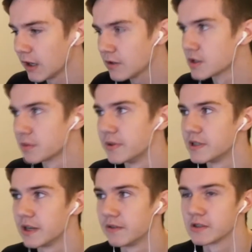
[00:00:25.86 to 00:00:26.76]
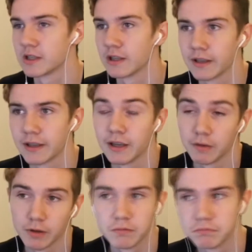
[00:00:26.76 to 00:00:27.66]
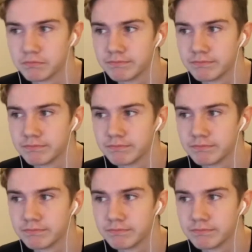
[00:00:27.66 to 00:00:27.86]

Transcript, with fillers: I would just appreciate if you said like any word.